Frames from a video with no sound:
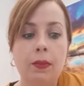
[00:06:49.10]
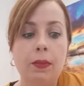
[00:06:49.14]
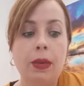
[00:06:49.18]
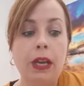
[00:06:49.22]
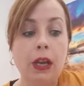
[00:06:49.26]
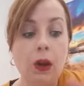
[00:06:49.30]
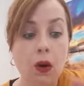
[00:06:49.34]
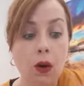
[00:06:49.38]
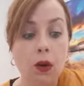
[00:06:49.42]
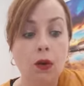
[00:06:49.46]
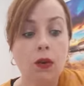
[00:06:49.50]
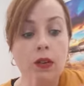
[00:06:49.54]

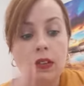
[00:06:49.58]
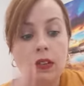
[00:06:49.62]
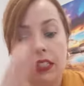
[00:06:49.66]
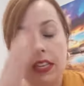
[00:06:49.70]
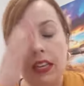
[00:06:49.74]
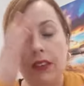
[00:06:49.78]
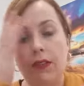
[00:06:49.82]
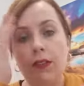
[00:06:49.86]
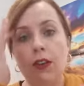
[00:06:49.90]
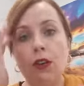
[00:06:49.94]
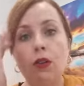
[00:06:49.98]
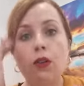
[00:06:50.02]

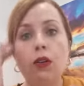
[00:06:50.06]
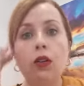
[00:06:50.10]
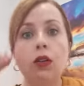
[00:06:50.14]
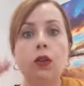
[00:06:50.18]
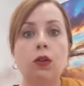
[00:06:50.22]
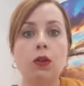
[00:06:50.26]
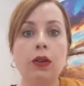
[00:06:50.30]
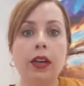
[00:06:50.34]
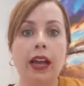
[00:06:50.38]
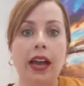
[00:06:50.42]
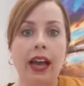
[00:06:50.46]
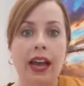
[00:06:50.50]
Because if you
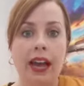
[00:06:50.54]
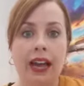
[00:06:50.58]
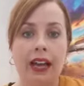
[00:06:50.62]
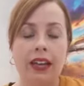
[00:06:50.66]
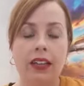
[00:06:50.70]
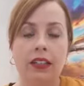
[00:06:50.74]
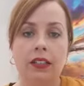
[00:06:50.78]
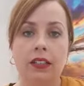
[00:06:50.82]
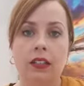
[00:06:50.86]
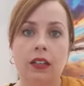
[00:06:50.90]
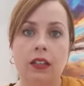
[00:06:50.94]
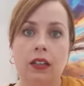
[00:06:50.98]
look
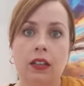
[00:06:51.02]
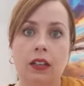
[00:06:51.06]
at